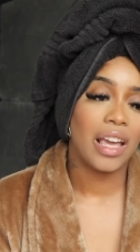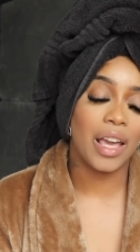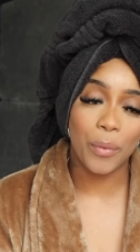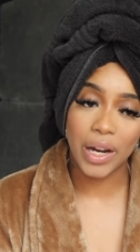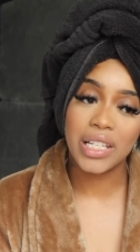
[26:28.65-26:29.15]

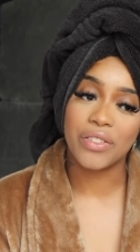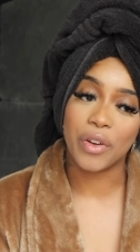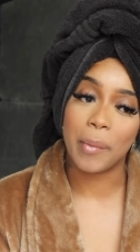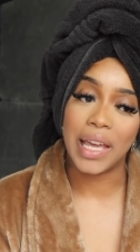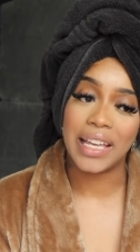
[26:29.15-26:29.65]
It works
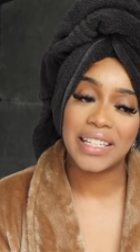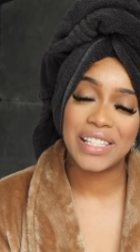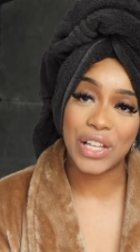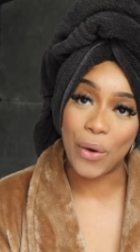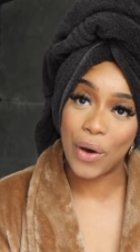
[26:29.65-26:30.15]
for me,
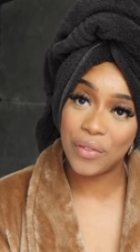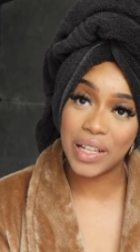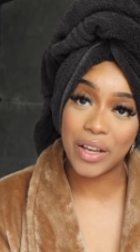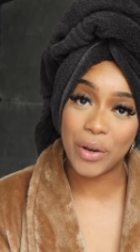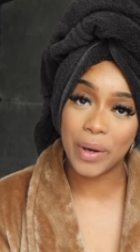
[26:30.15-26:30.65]
so
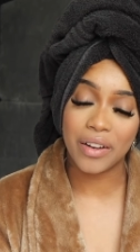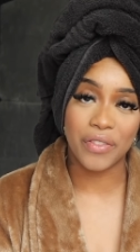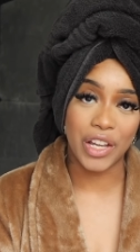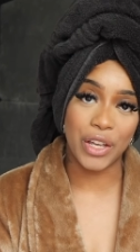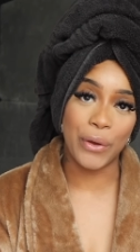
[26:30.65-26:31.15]
hopefully it'll work
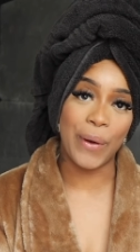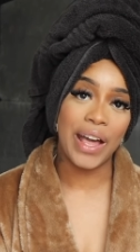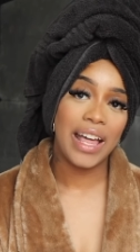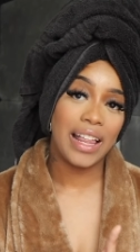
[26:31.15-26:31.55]
for you.